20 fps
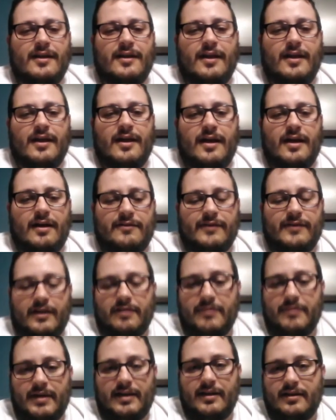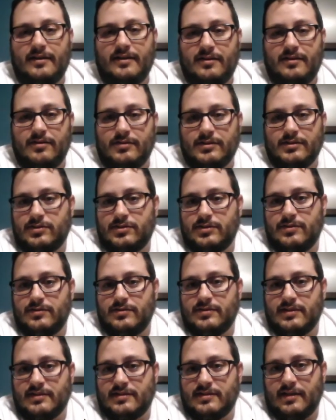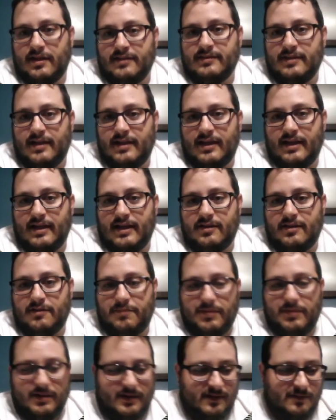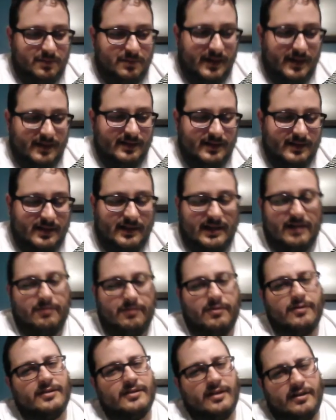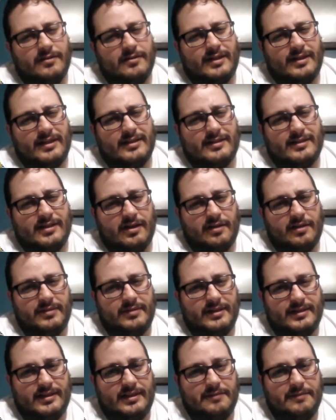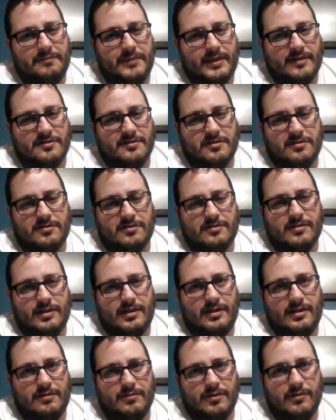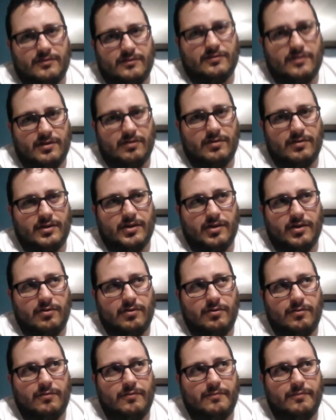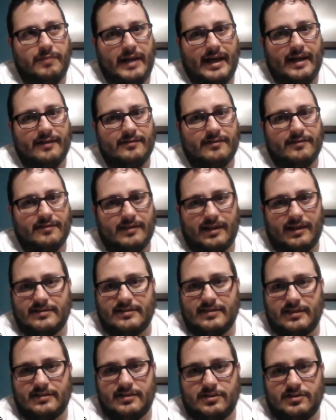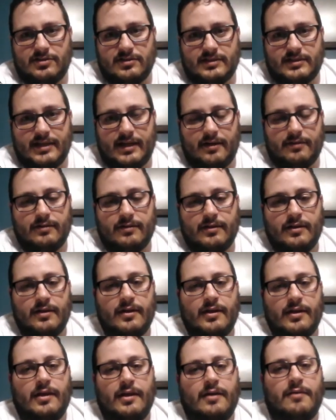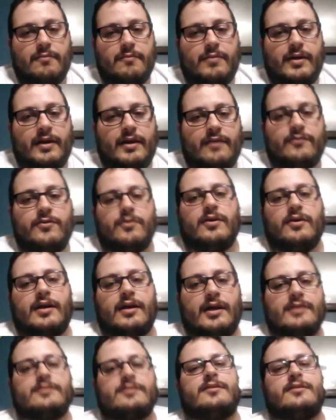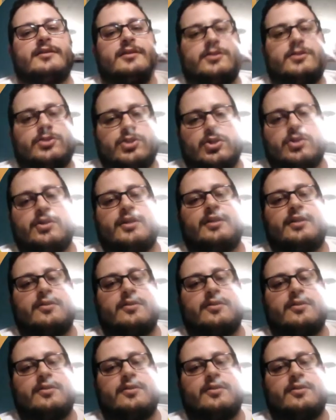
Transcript: phytomining, you just use the sun and you put this plant in. It won't get terribly deep because the roots don't go past like 6 inches down. But if you are constantly churning the